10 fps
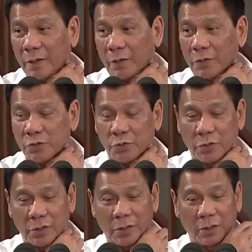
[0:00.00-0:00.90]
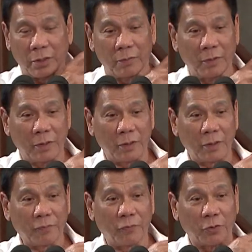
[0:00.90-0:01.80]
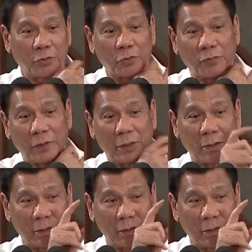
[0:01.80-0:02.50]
I was only given a fourth of that